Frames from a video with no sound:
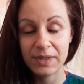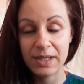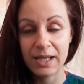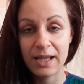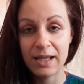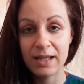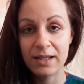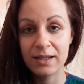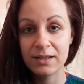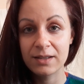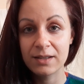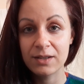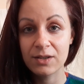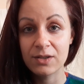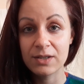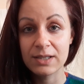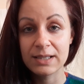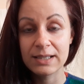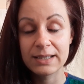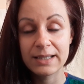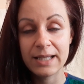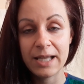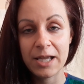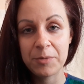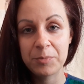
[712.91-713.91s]
and a
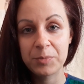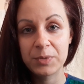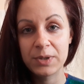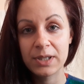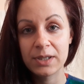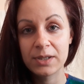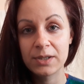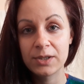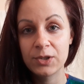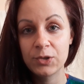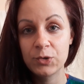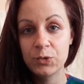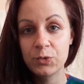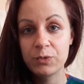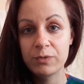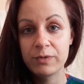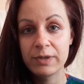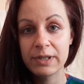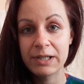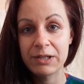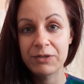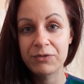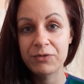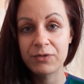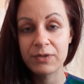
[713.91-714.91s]
step that you will